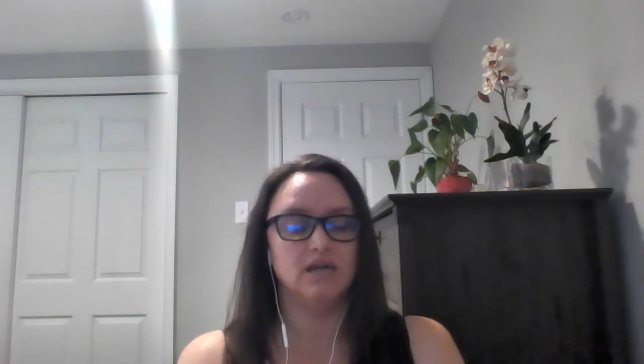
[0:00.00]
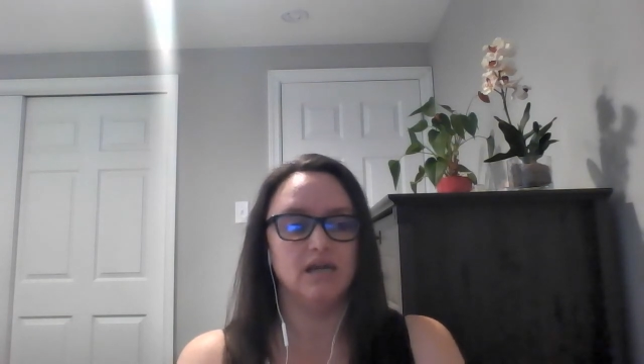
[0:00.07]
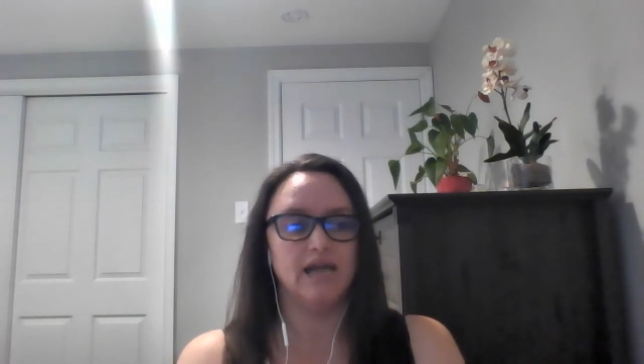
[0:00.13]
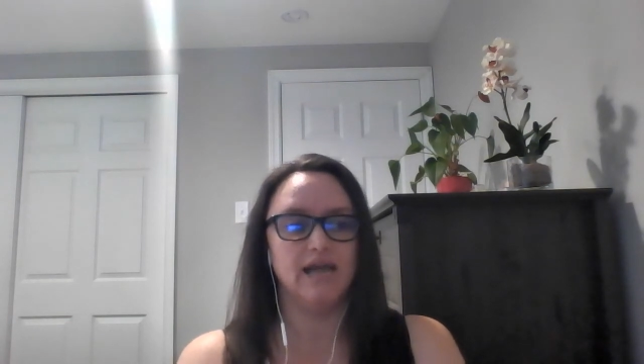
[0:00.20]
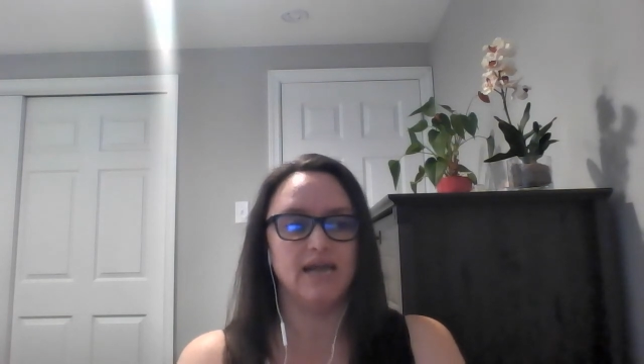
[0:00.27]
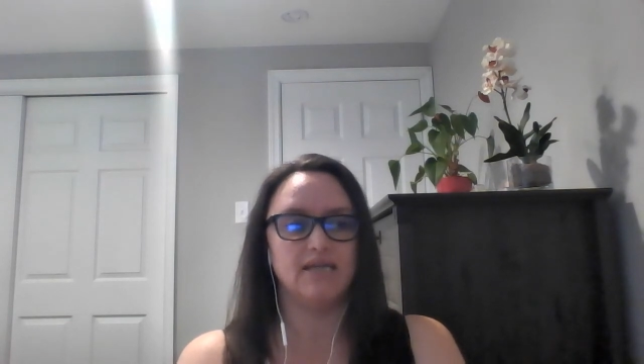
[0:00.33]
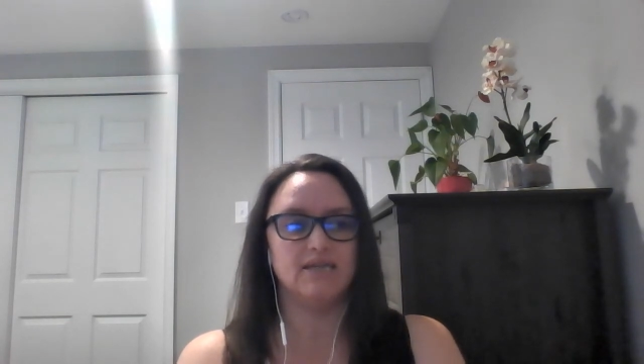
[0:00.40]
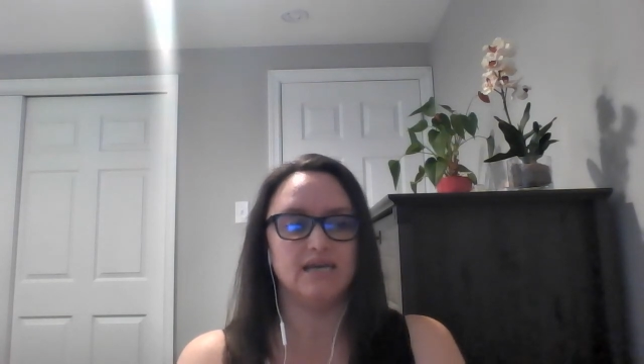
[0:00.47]

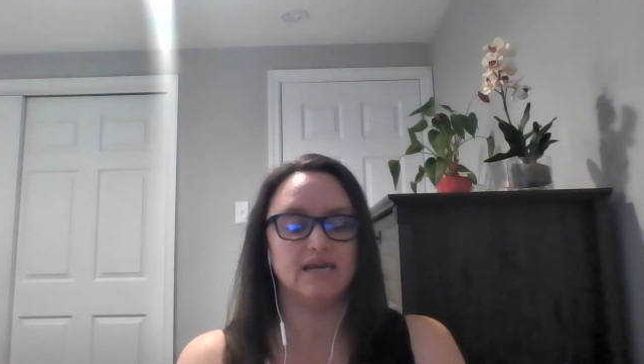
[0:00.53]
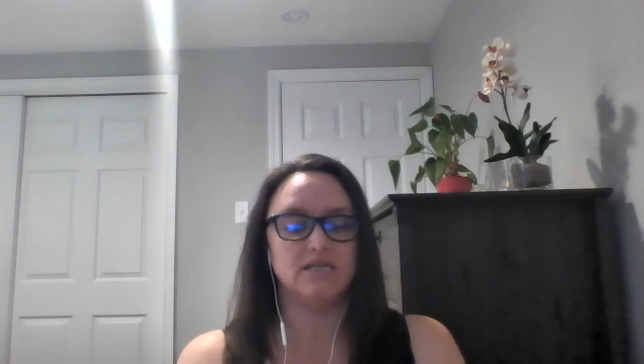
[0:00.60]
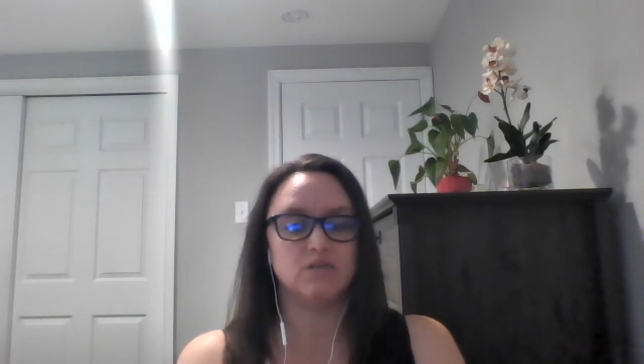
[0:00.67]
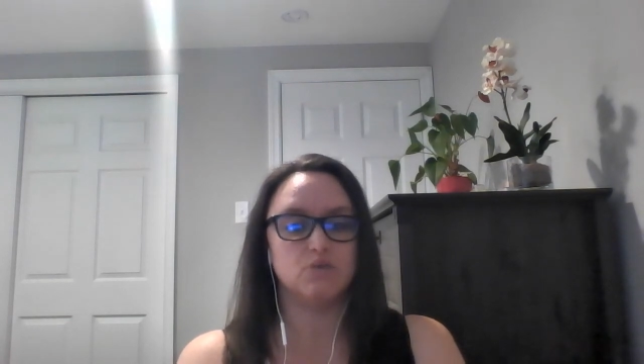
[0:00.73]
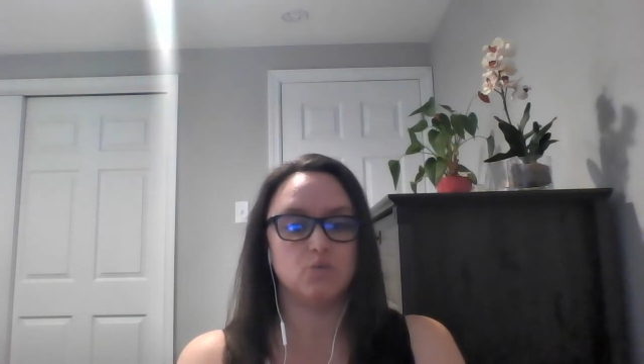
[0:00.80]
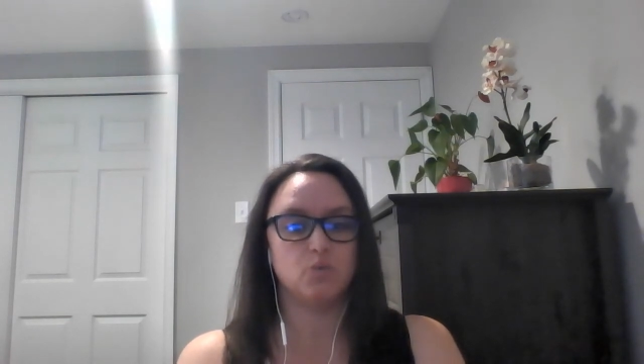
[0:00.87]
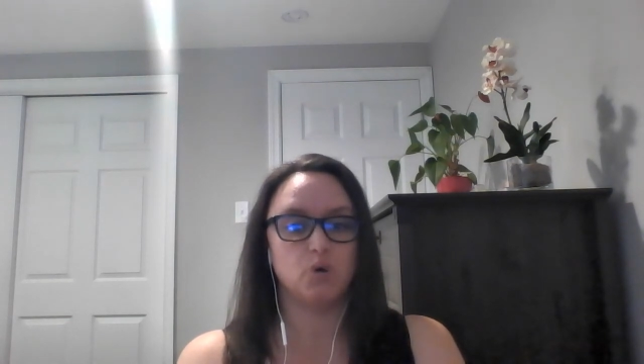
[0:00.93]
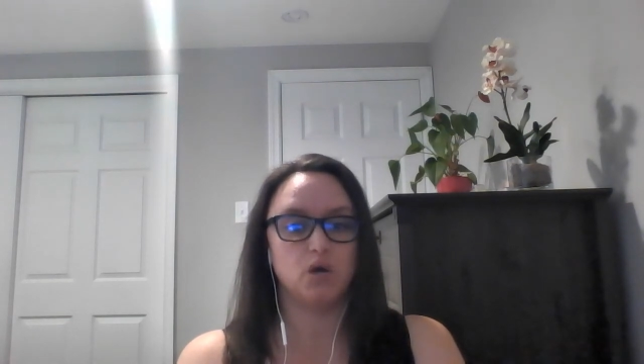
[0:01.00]
And that's
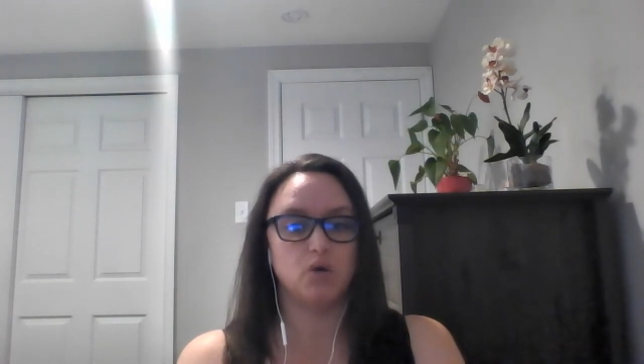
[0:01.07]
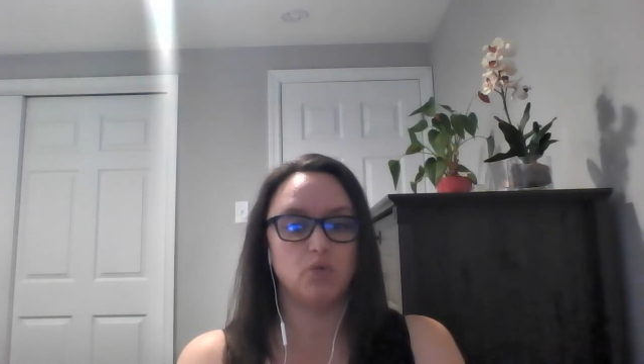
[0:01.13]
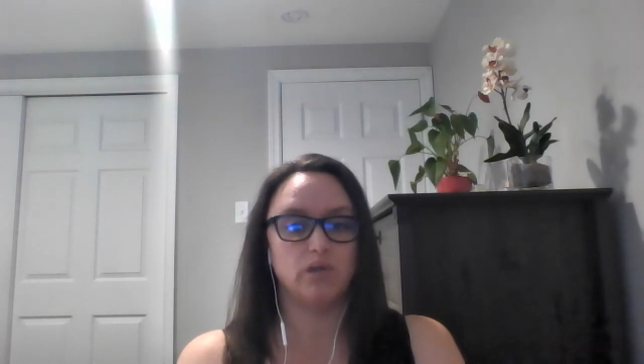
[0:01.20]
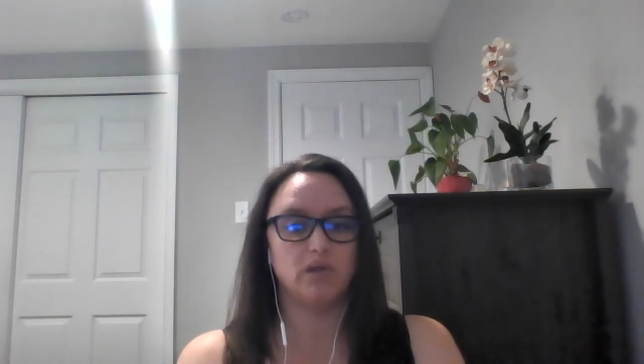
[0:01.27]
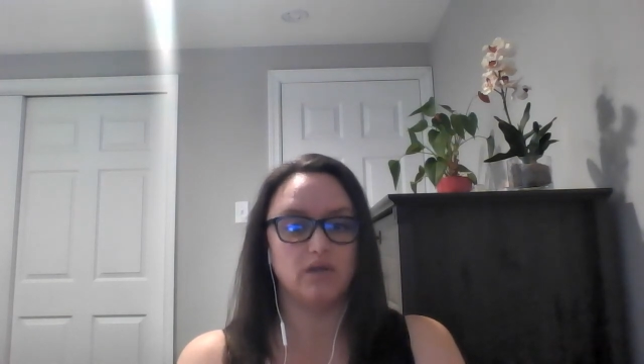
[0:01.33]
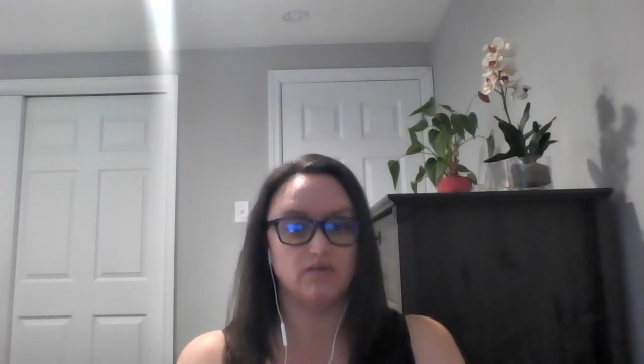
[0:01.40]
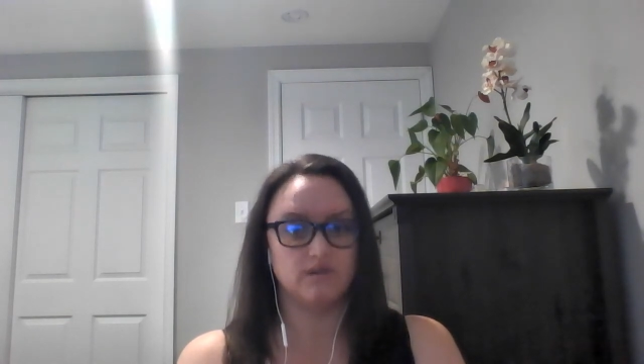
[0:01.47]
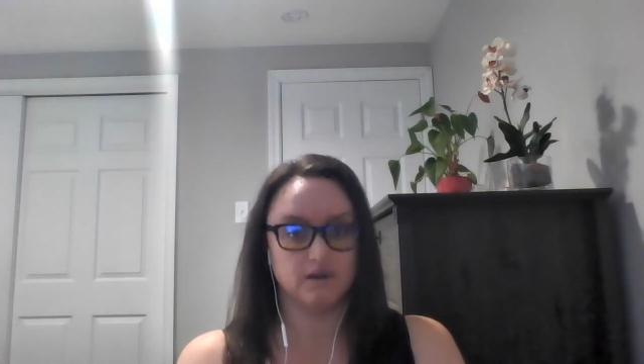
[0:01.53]
what we
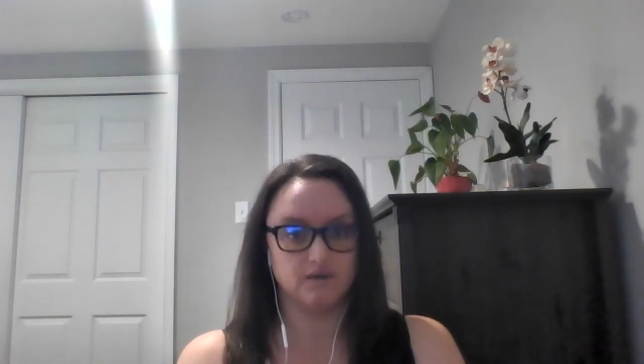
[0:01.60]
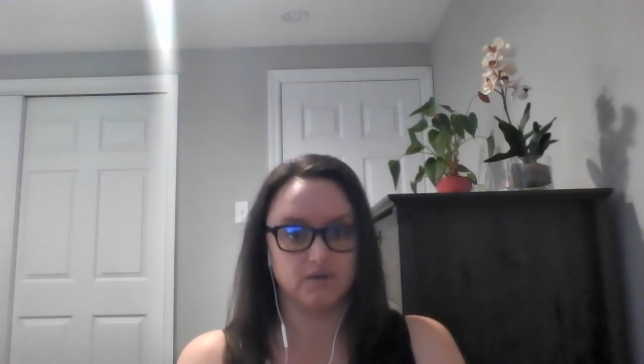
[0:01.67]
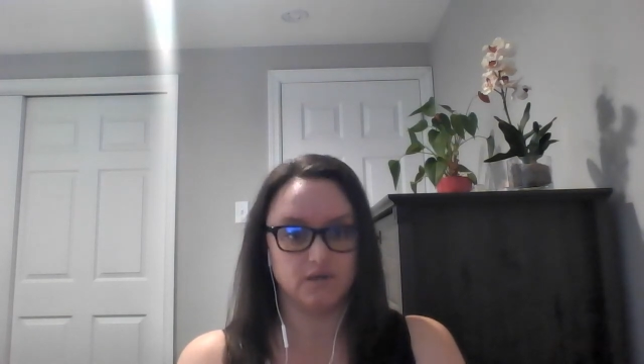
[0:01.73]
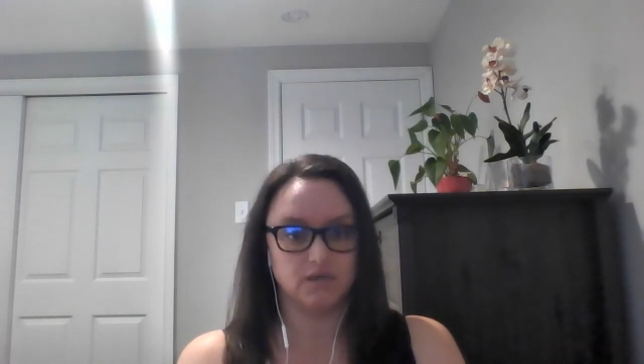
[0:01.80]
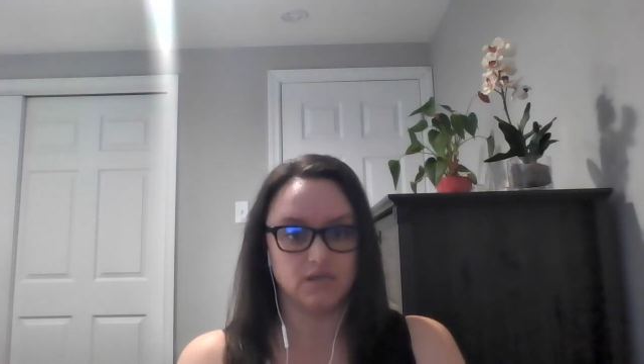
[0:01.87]
have definitely